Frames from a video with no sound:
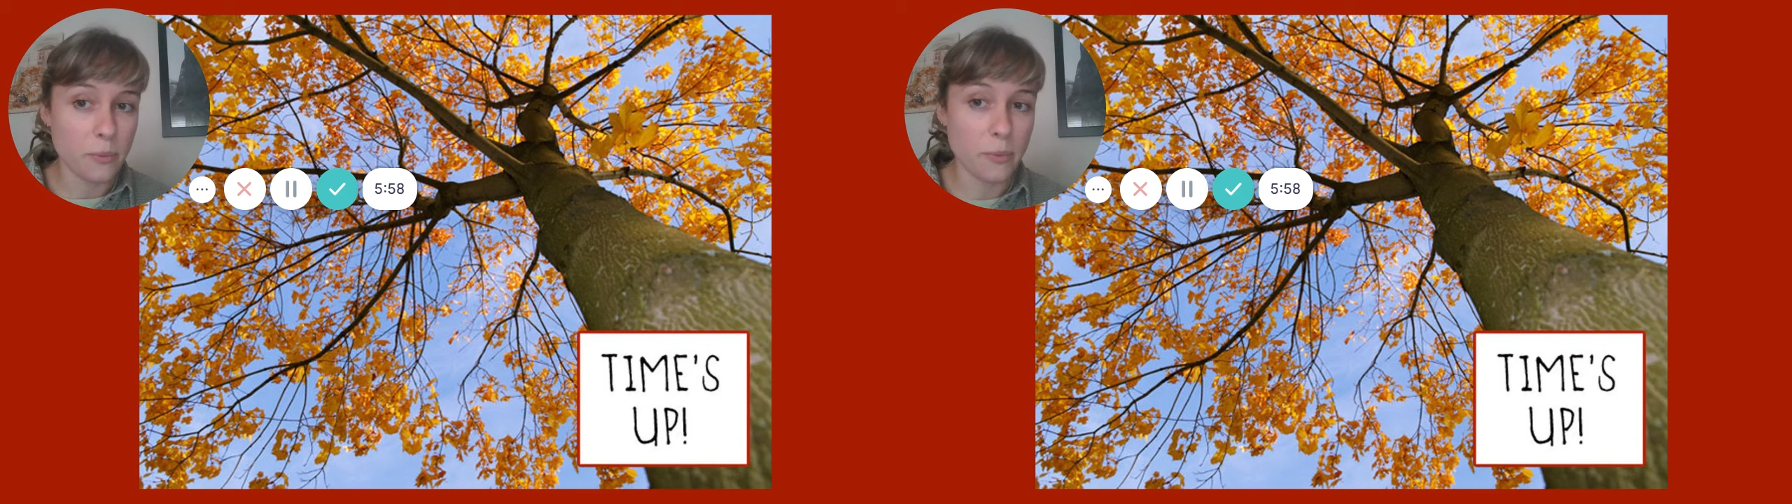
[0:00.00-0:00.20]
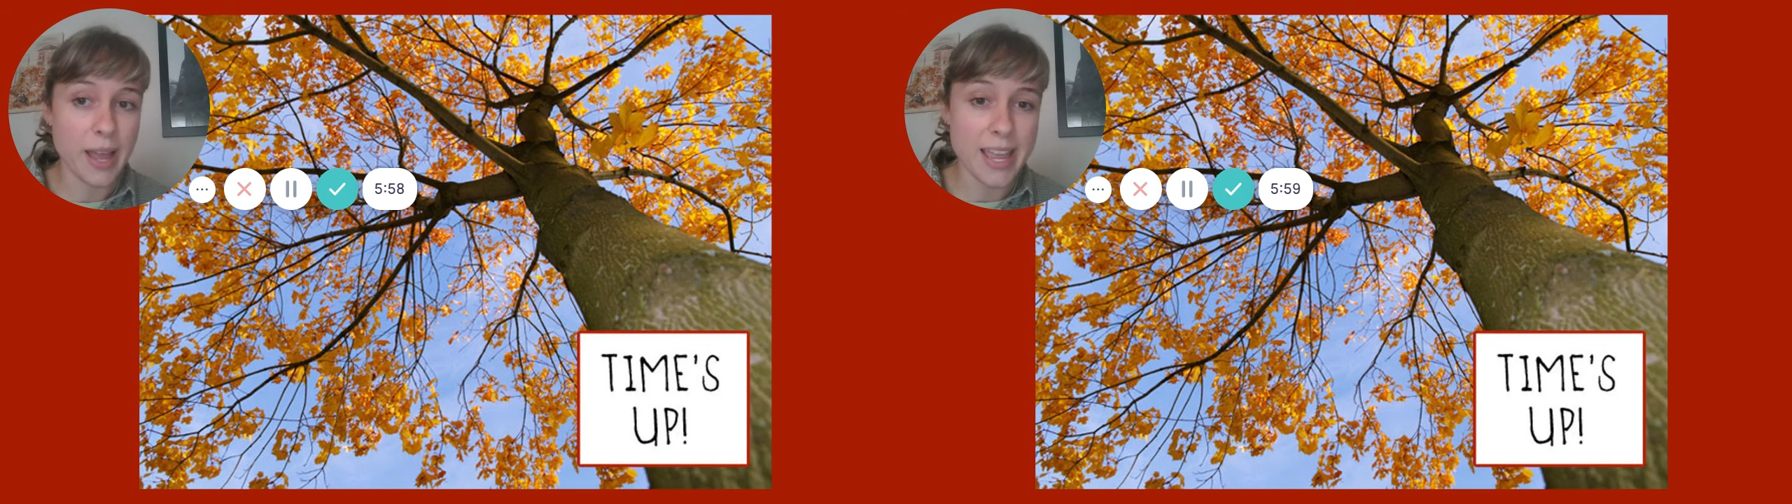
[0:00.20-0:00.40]

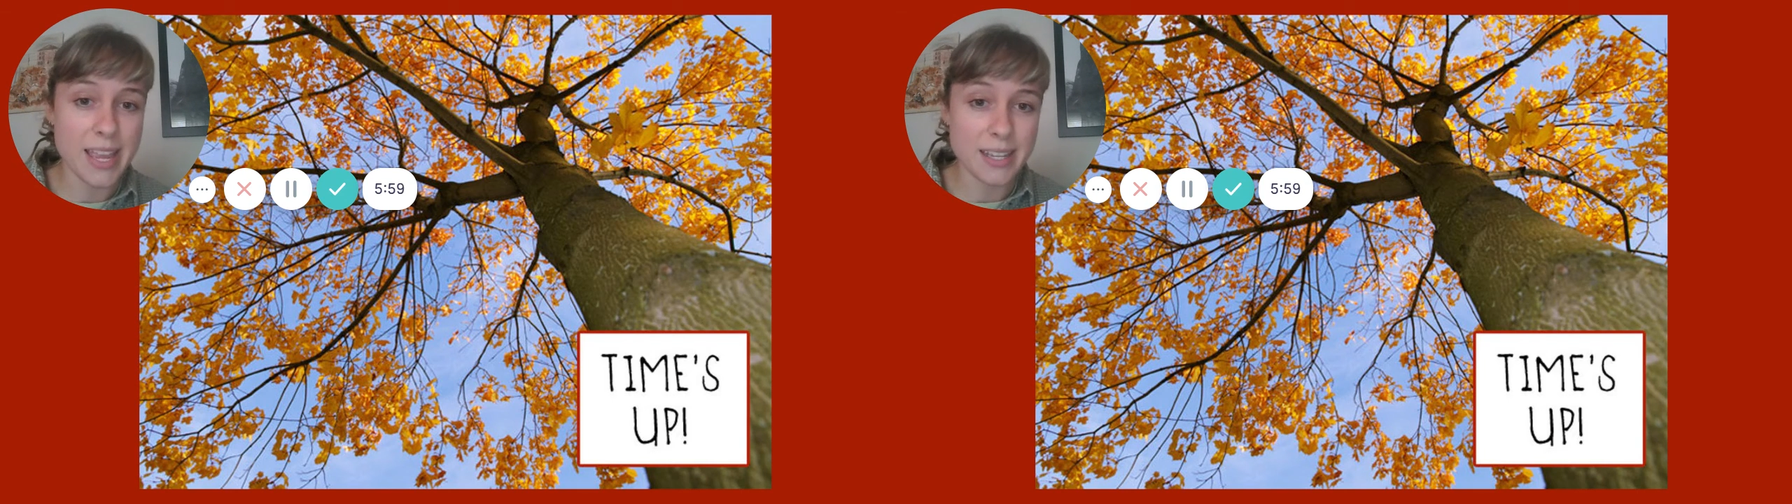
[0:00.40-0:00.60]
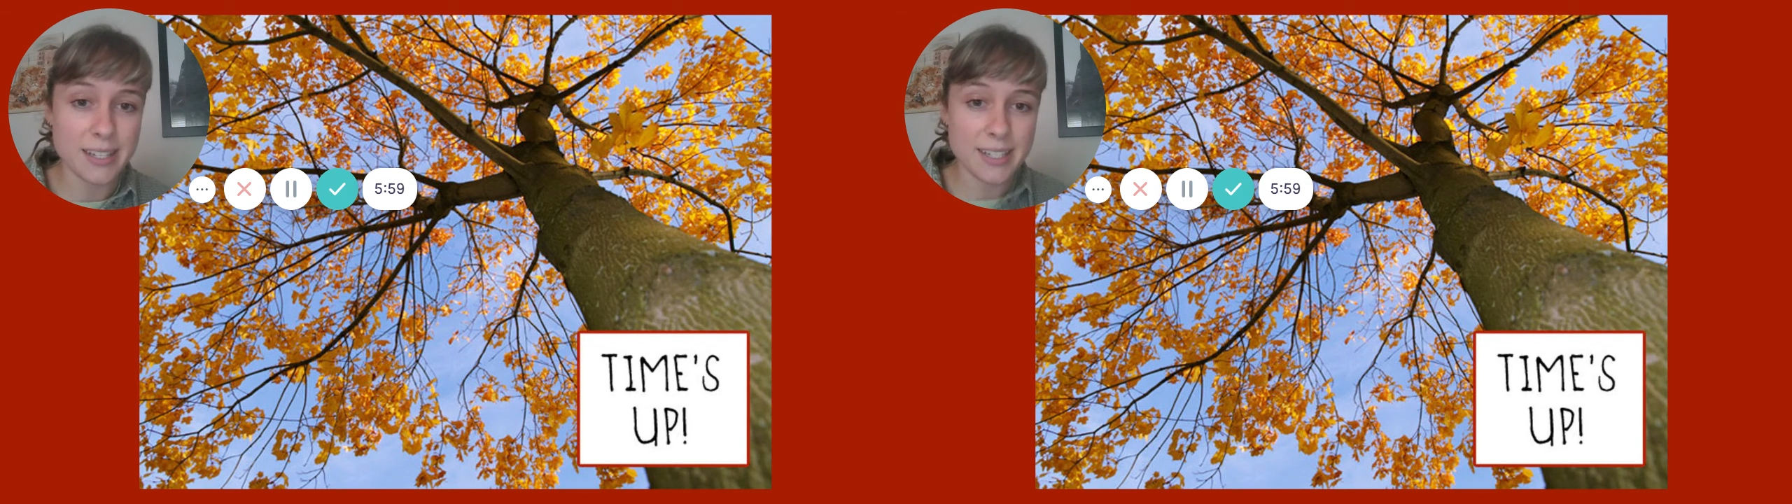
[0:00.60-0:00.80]

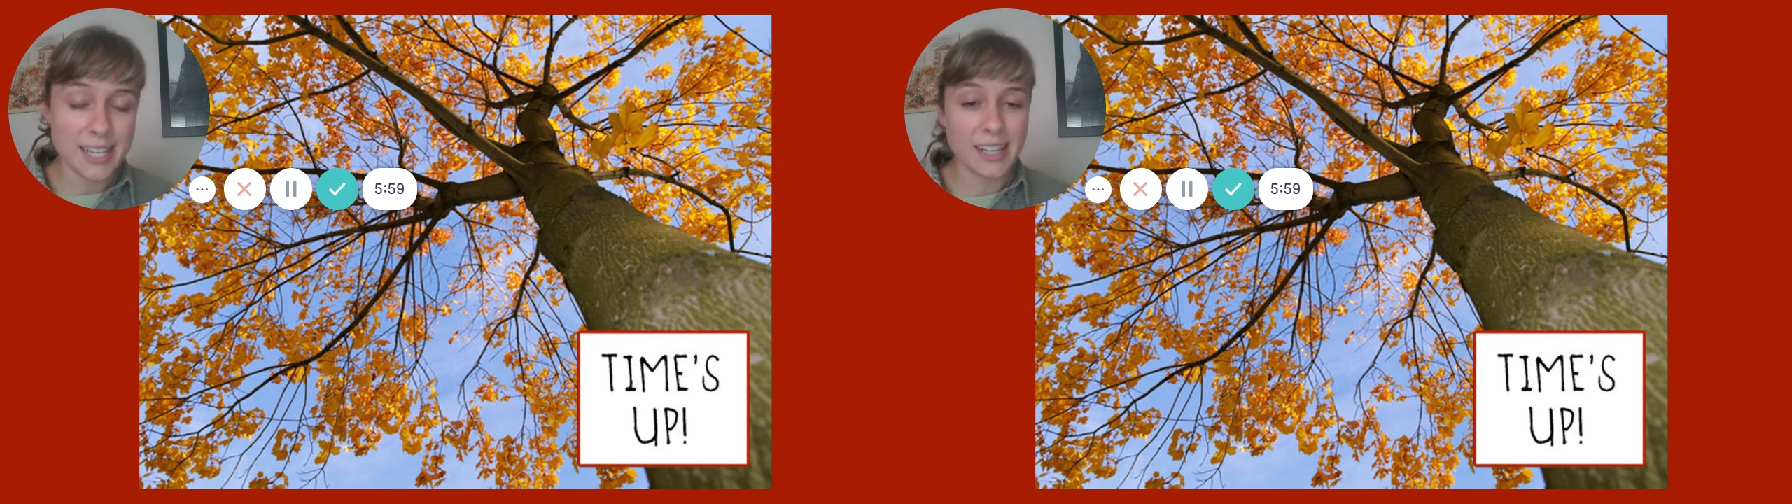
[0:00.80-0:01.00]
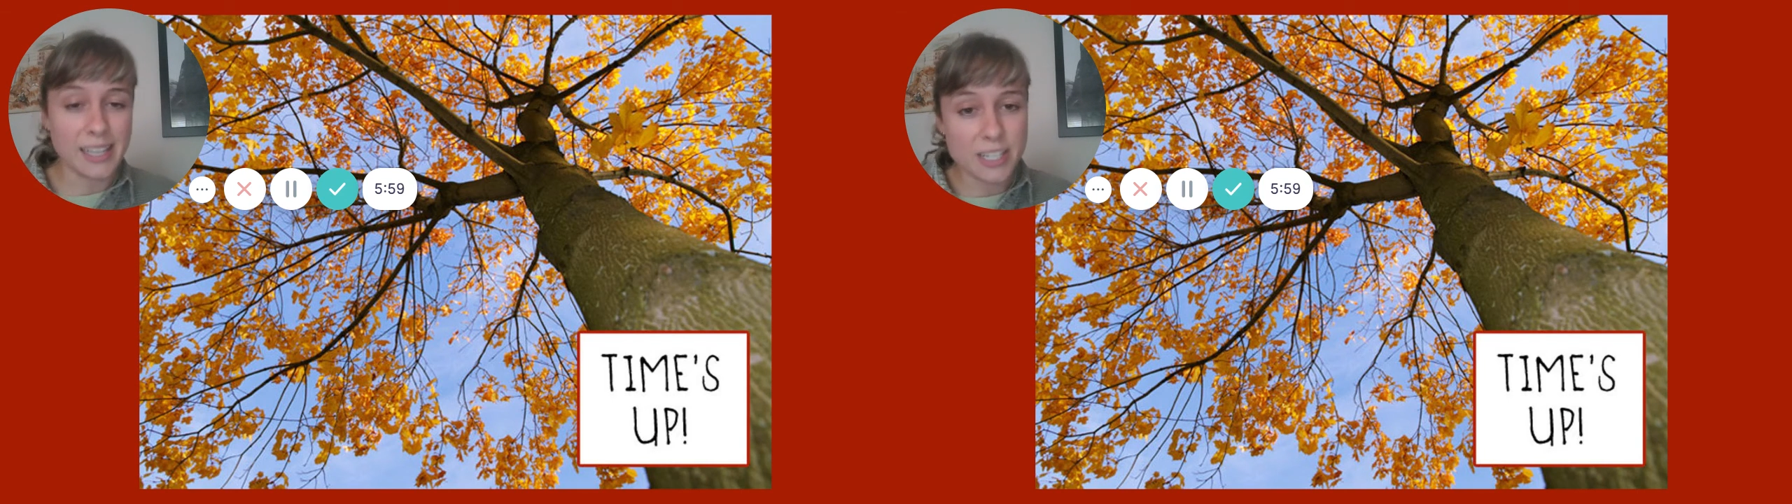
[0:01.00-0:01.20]
way
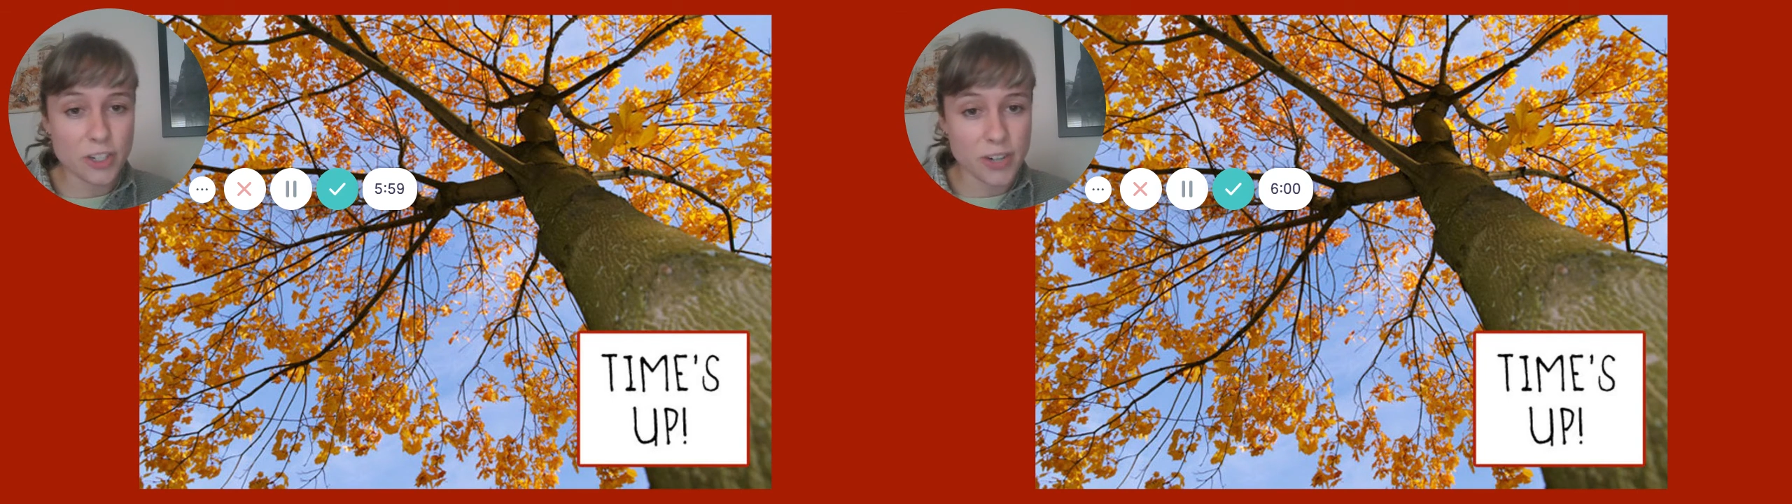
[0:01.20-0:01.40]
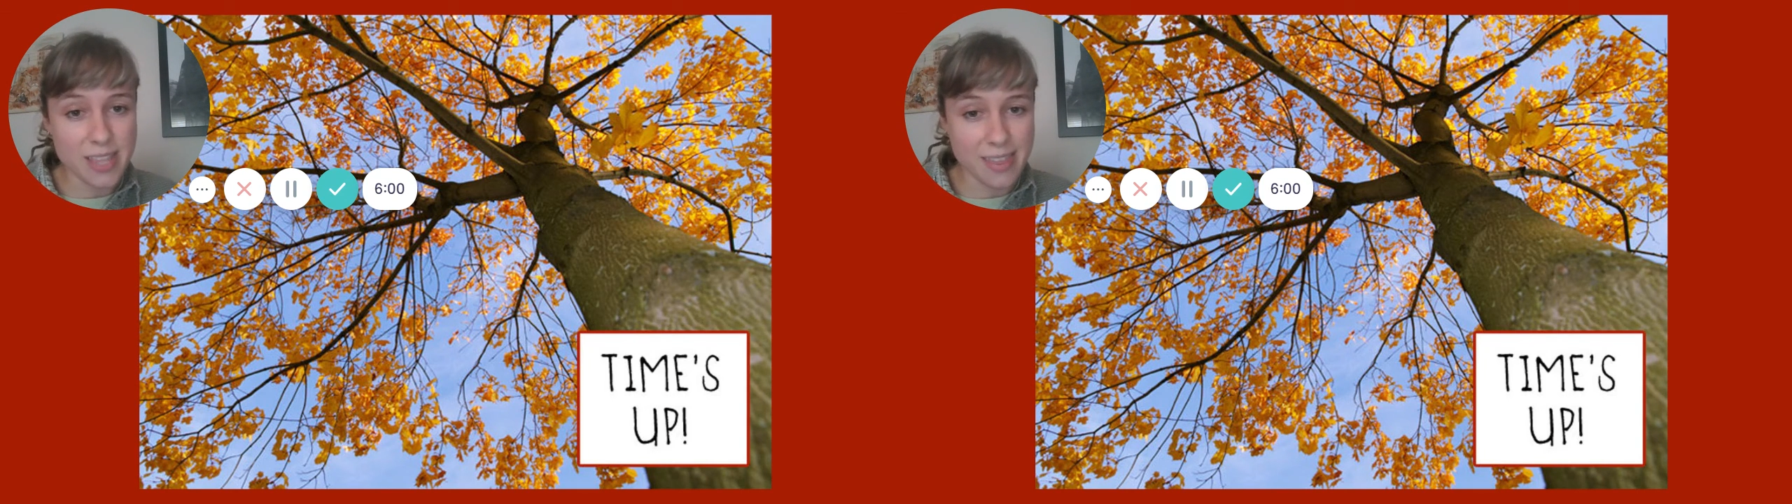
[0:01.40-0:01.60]
to
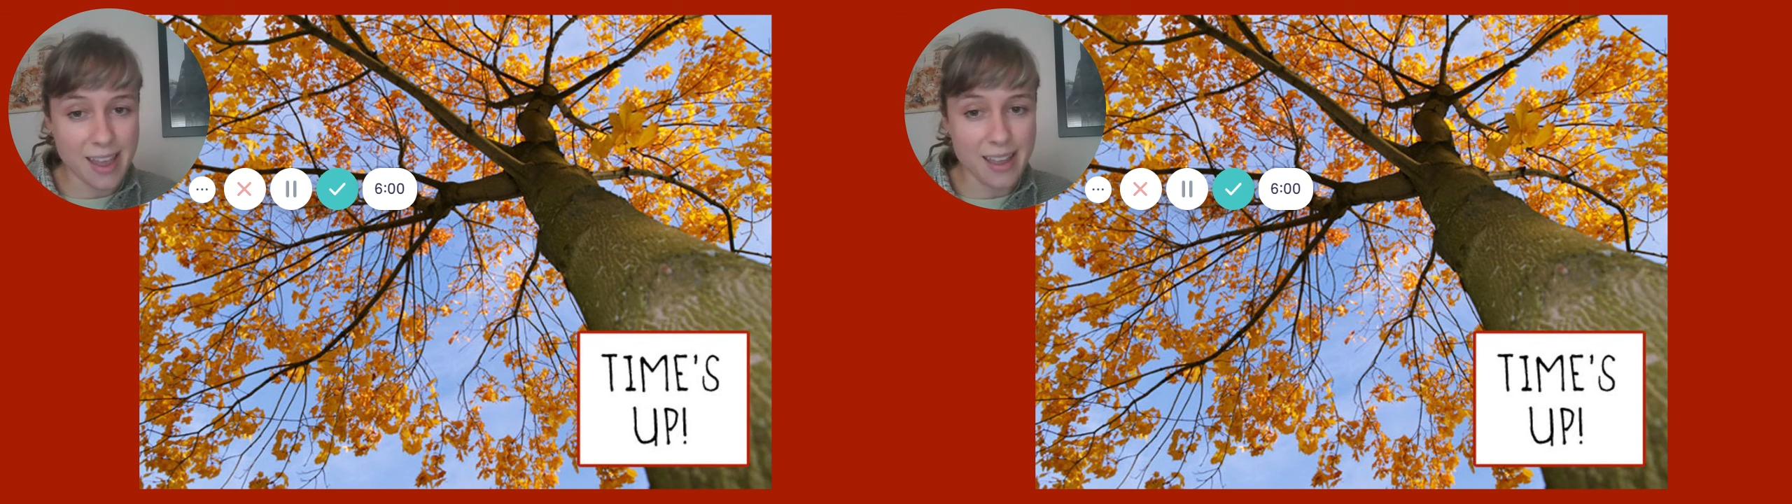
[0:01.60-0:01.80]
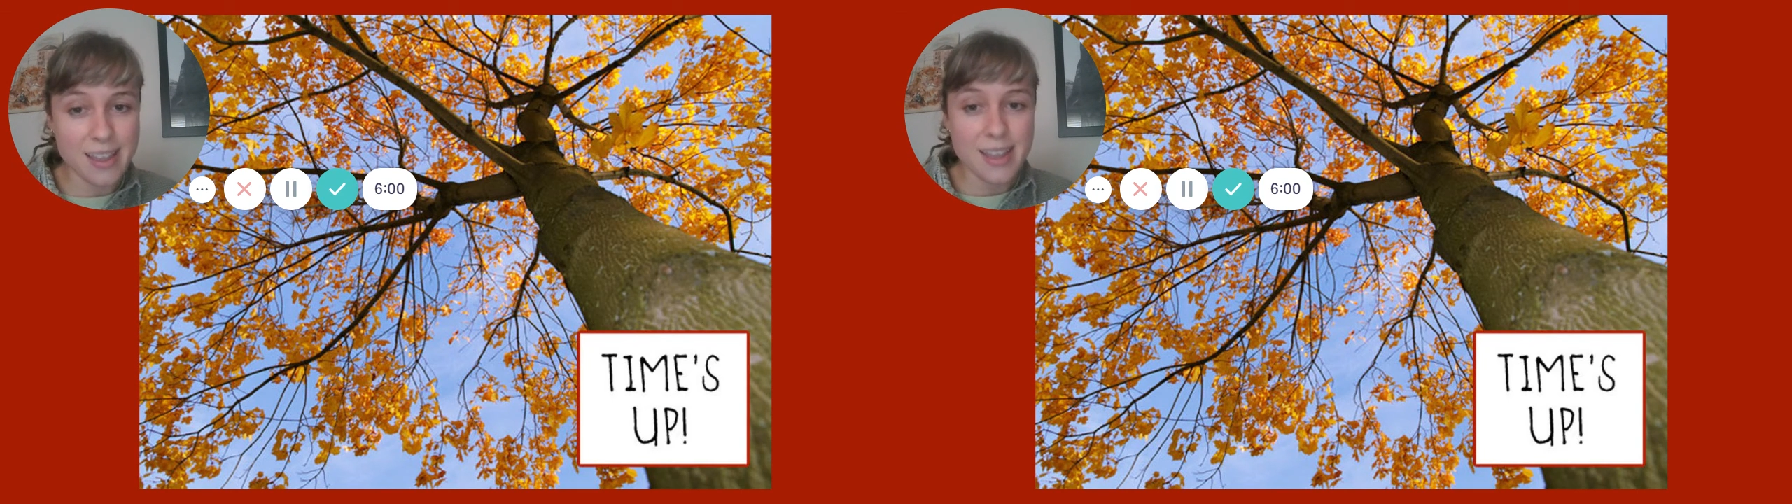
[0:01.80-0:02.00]
illustrate
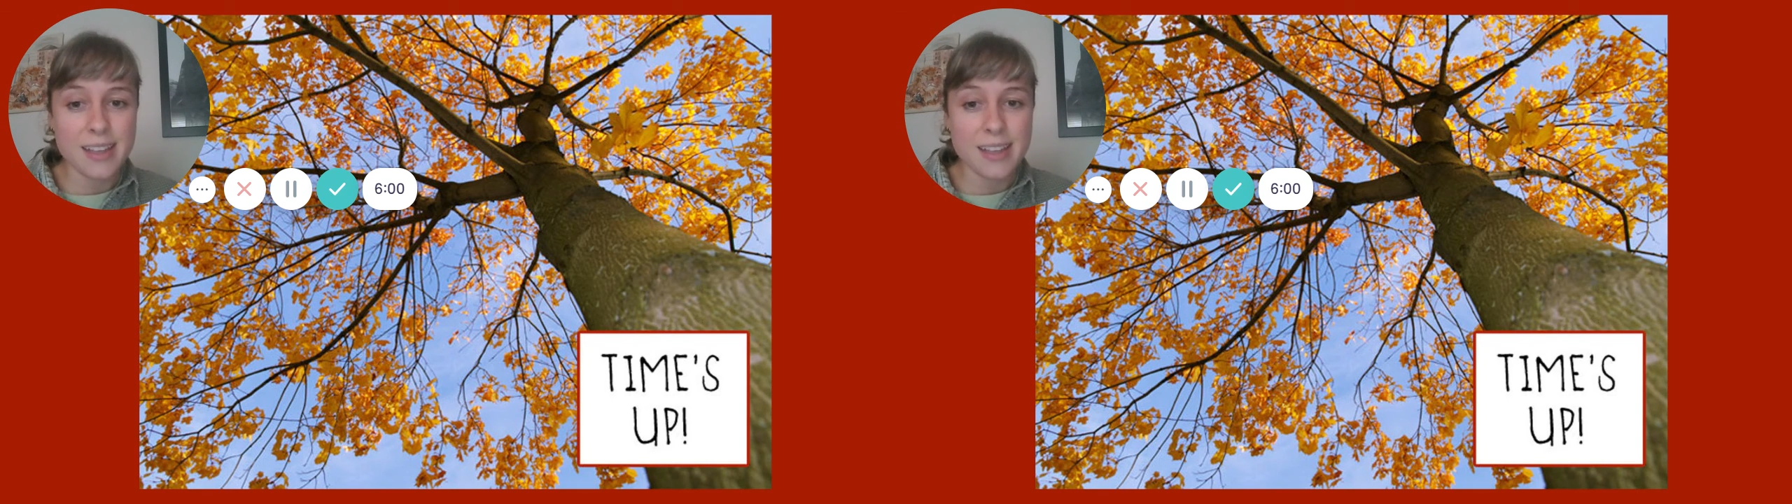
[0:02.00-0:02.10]
that.